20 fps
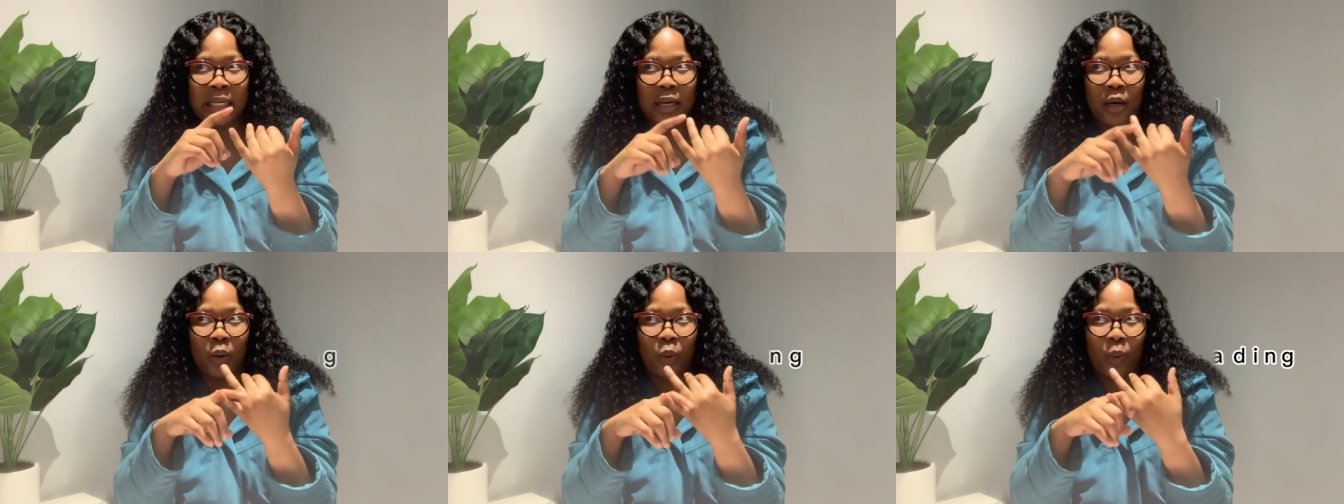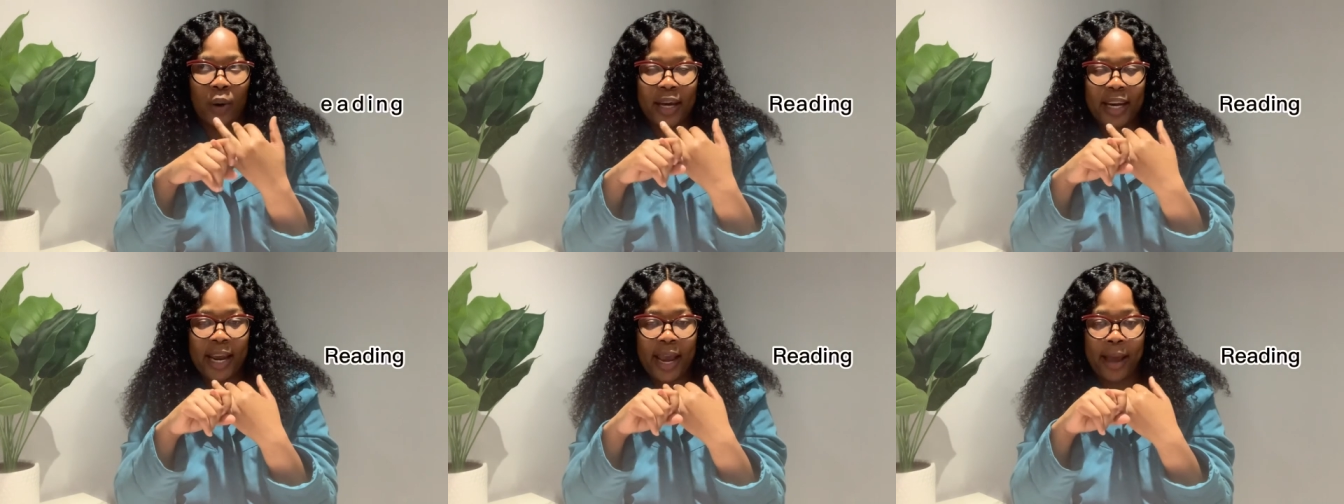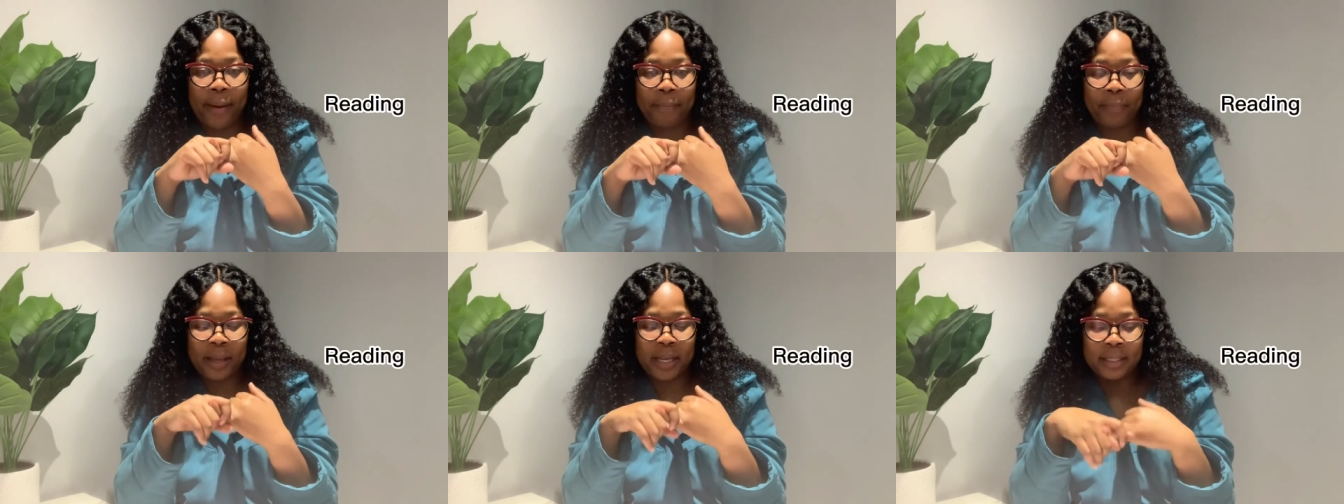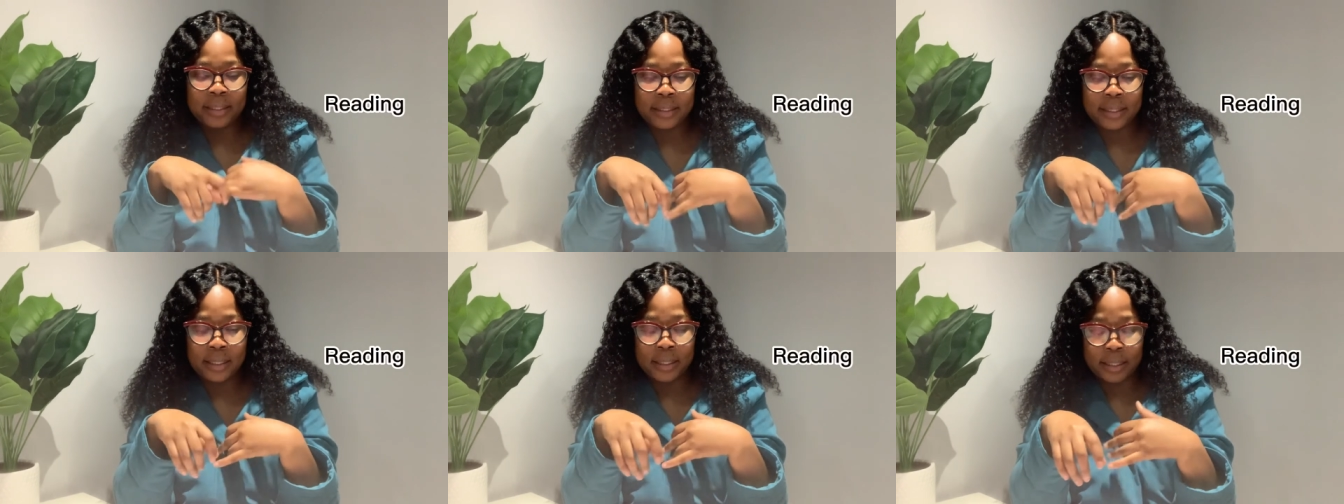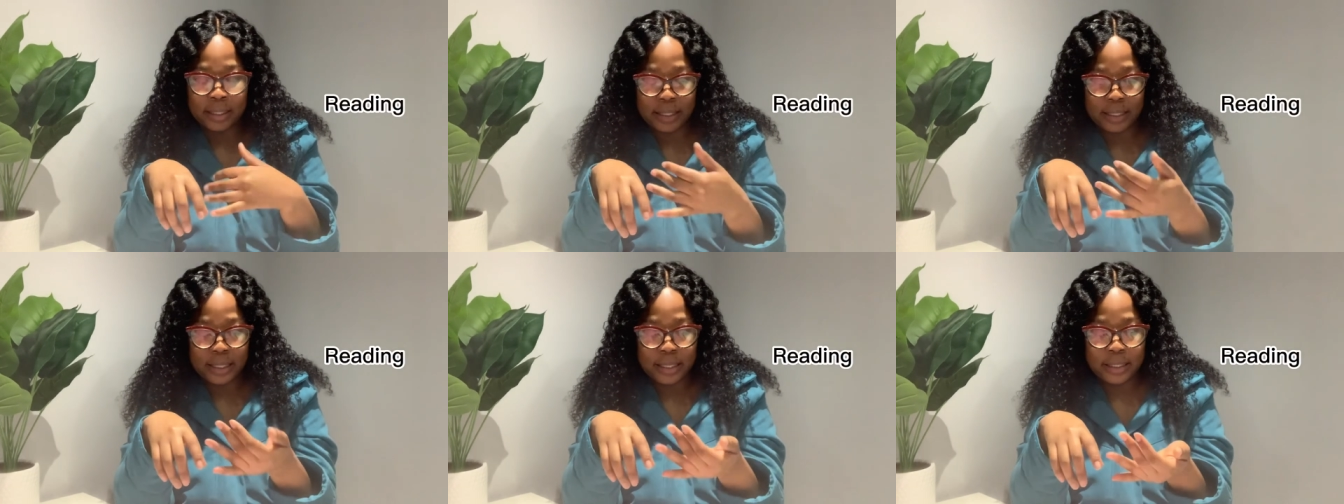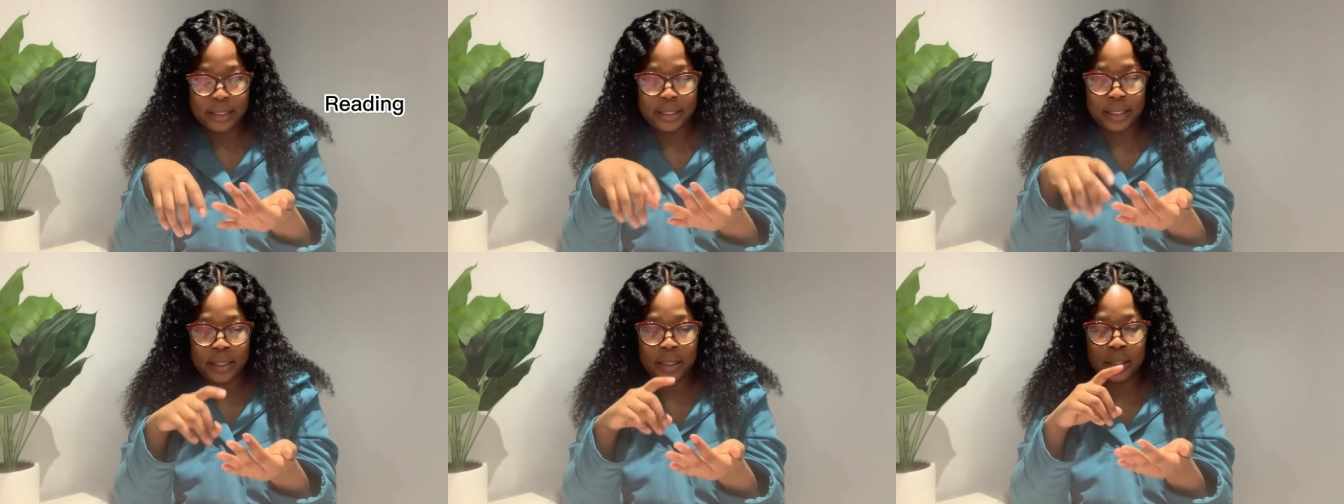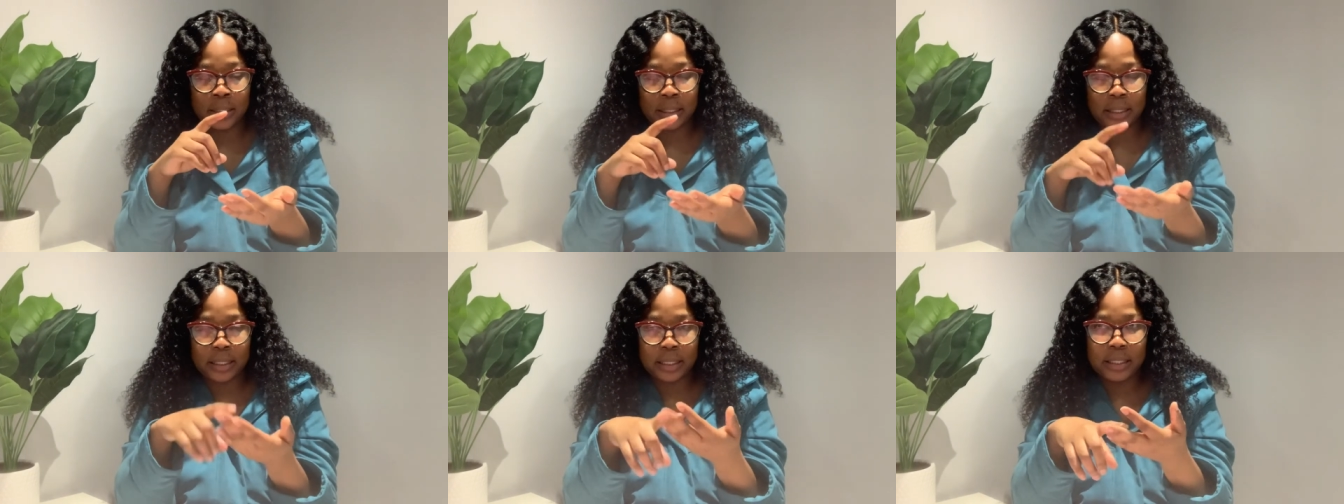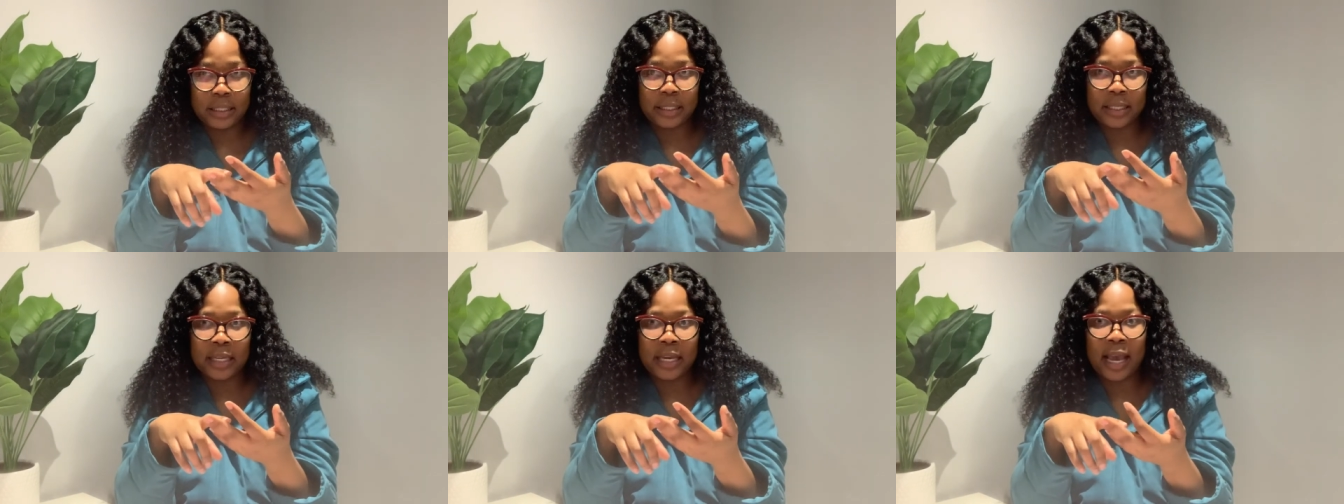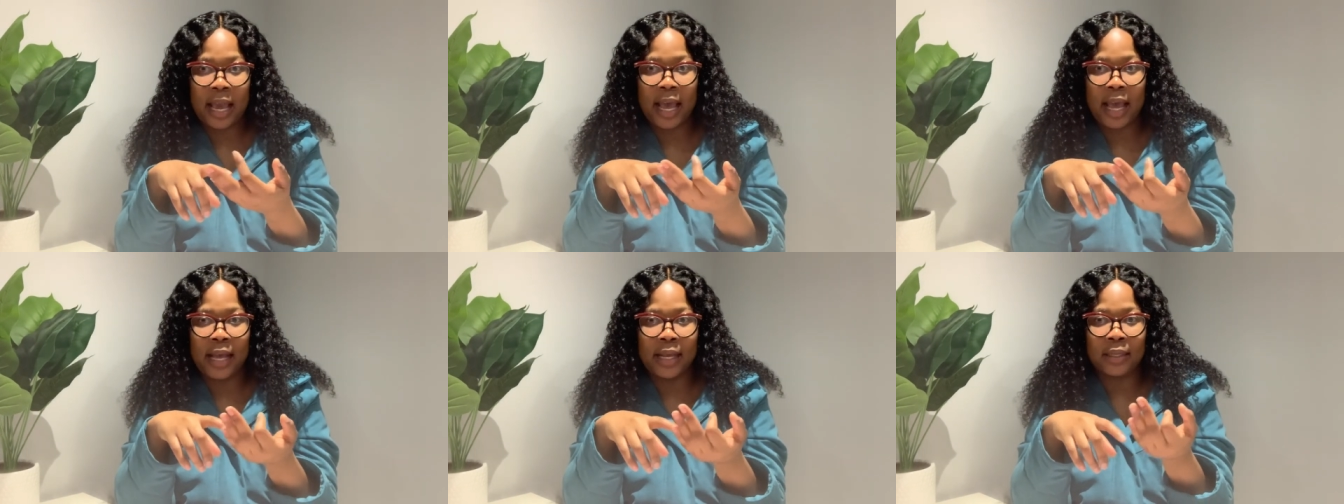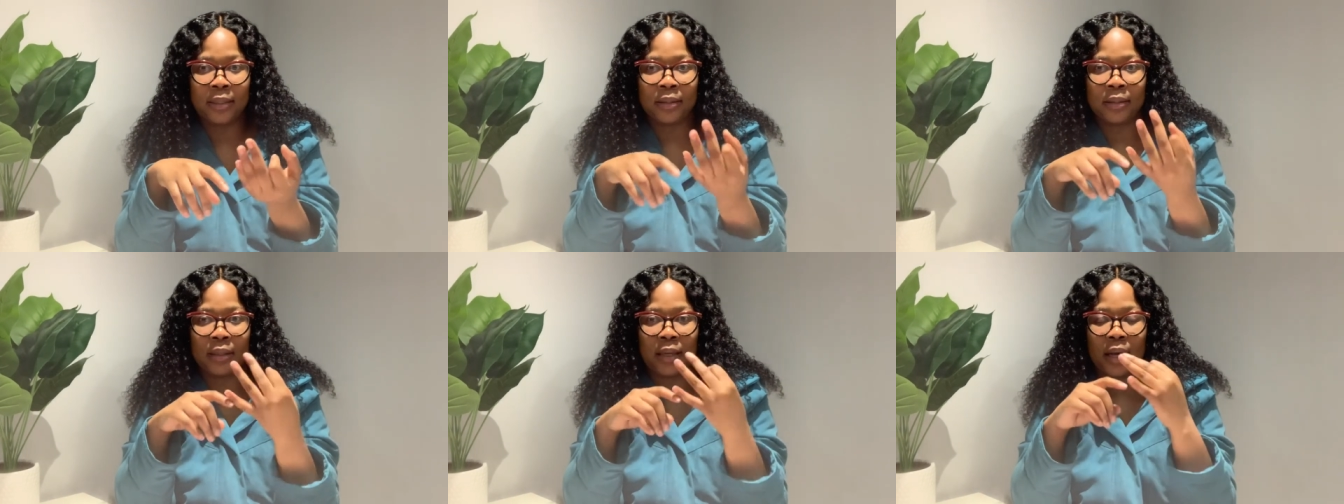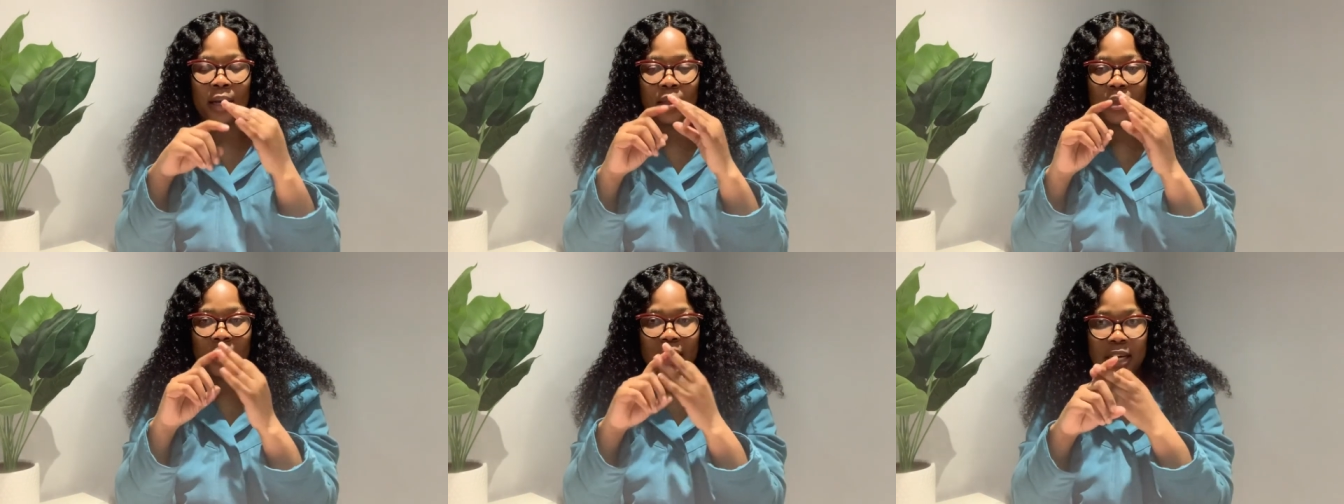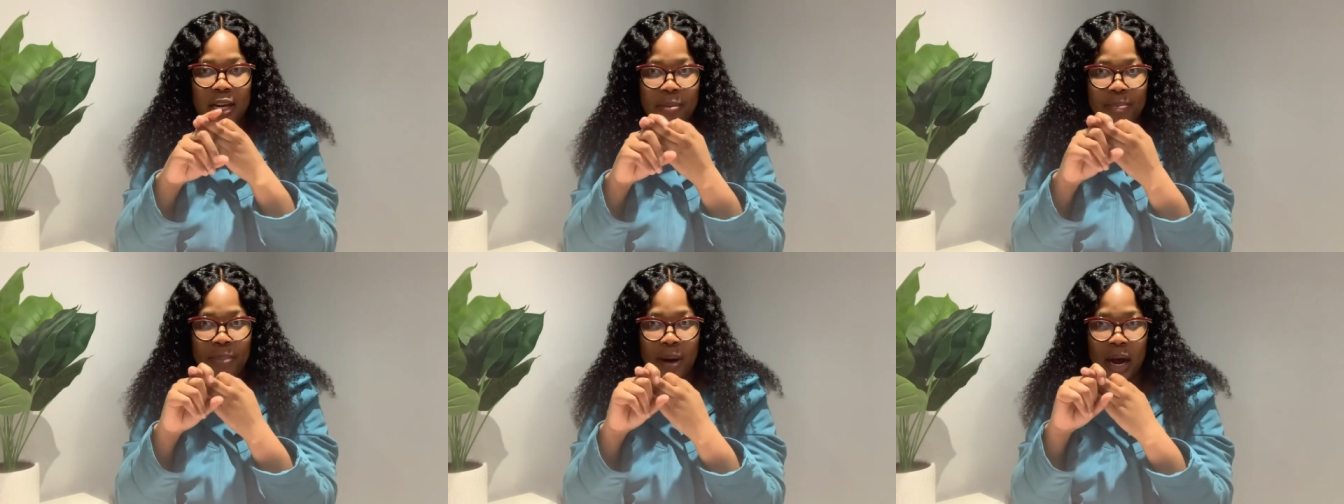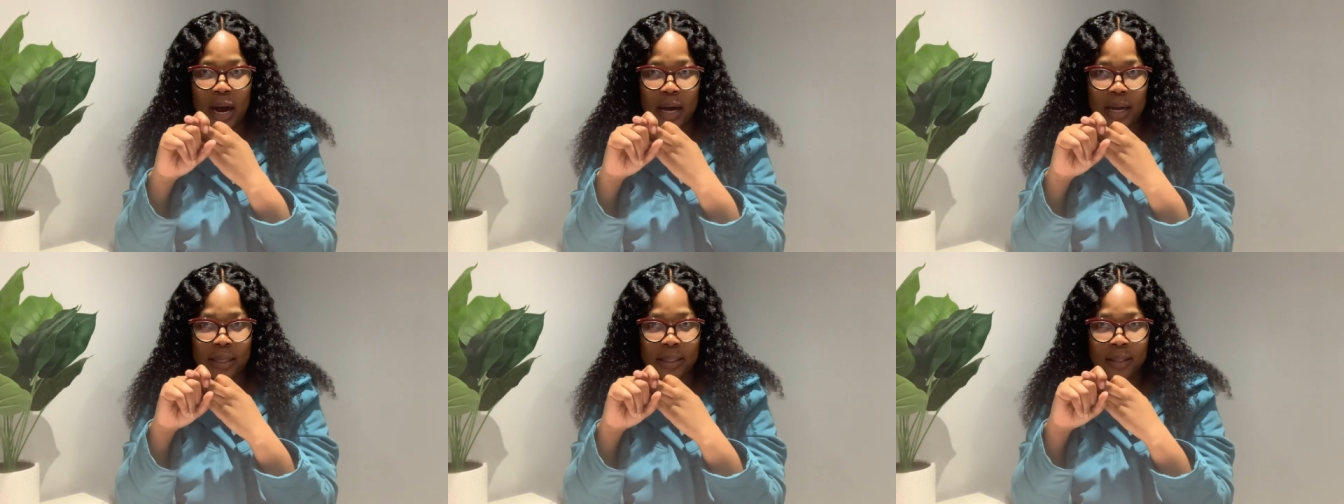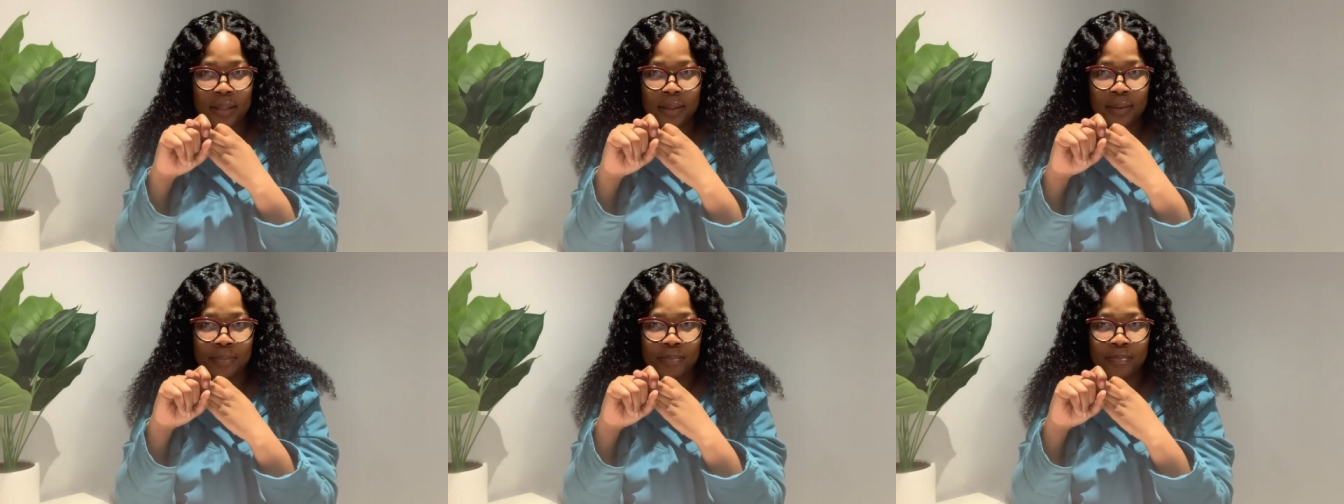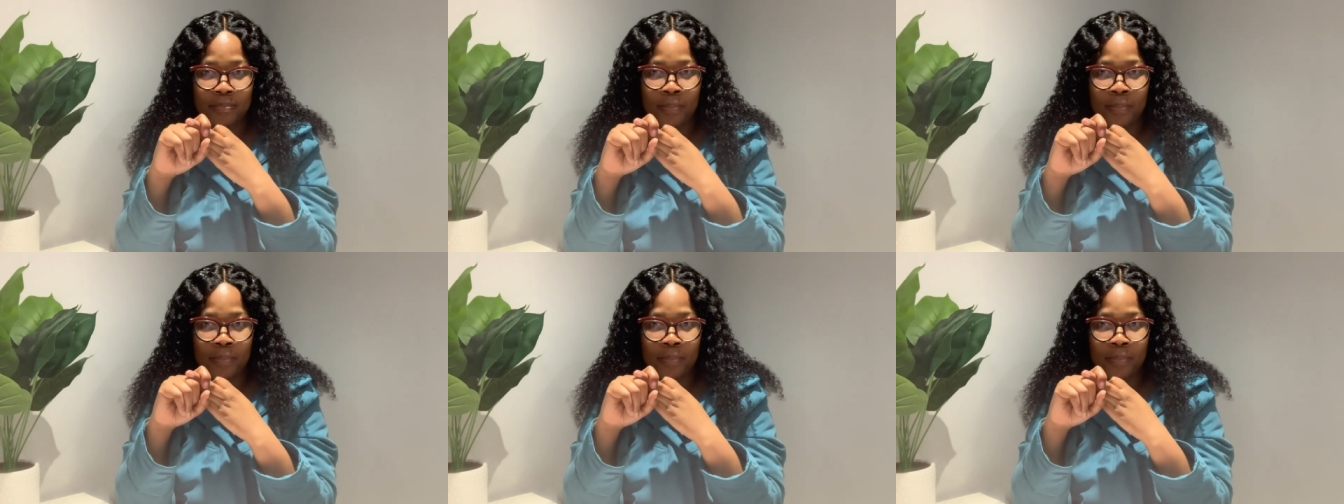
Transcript: what happens in reading reading has three parts